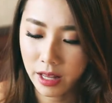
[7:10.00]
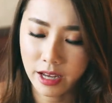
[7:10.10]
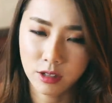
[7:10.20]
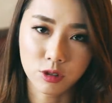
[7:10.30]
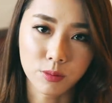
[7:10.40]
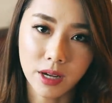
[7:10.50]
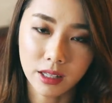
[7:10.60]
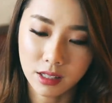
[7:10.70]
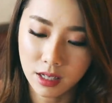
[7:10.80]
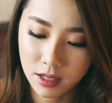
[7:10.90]
like
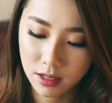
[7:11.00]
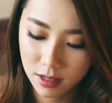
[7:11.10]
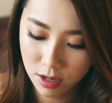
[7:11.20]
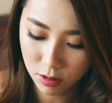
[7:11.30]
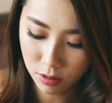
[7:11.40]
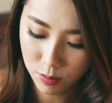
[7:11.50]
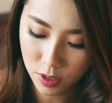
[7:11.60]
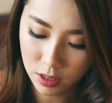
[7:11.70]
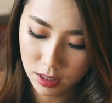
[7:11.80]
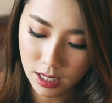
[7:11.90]
dramatic, you know,
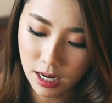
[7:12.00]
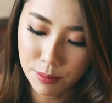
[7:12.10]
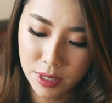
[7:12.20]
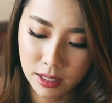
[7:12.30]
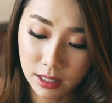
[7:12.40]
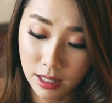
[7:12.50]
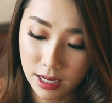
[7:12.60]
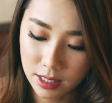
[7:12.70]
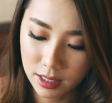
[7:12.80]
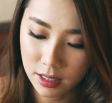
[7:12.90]
because they come in
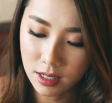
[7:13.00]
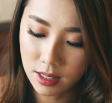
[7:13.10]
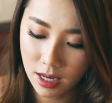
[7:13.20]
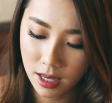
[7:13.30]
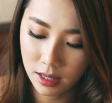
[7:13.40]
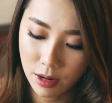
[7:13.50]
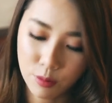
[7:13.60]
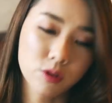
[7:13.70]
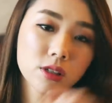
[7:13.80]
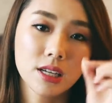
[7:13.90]
clusters and they're
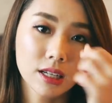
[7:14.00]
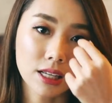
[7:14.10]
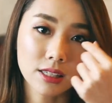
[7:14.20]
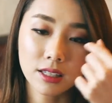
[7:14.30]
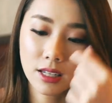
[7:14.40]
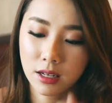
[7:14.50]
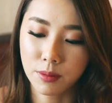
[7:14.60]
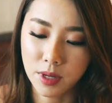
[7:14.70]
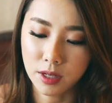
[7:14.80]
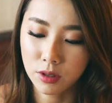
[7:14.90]
mostly clustered in
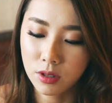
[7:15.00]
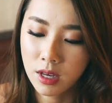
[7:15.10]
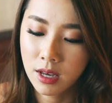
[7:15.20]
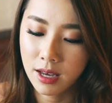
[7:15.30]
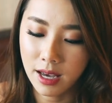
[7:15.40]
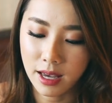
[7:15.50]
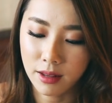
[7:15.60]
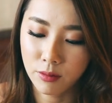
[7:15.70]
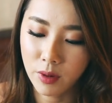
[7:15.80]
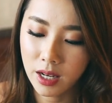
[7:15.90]
the middle.
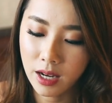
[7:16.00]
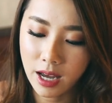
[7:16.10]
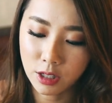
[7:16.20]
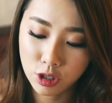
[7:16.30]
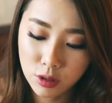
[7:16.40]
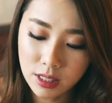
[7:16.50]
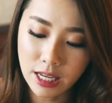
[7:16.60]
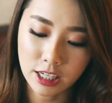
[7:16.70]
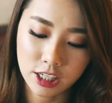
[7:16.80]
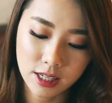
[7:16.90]
And when I choose
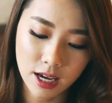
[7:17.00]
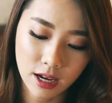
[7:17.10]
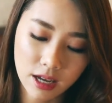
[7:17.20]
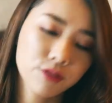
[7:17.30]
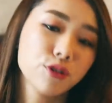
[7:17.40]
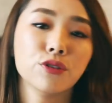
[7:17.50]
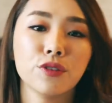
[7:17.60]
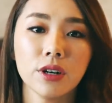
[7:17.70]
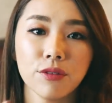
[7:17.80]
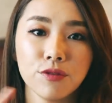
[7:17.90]
lashes, I kind of go
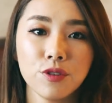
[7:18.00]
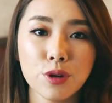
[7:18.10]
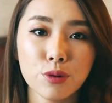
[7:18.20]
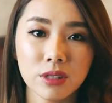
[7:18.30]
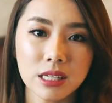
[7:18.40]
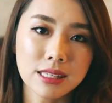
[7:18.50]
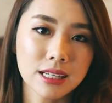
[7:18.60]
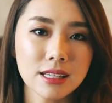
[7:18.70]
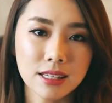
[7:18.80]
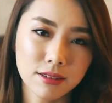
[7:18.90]
for a few
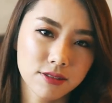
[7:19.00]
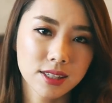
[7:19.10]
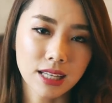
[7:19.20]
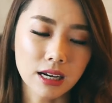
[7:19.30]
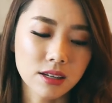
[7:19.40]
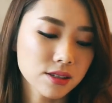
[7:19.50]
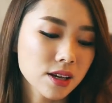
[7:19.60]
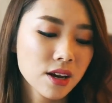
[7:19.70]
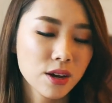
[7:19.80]
distinctive styles.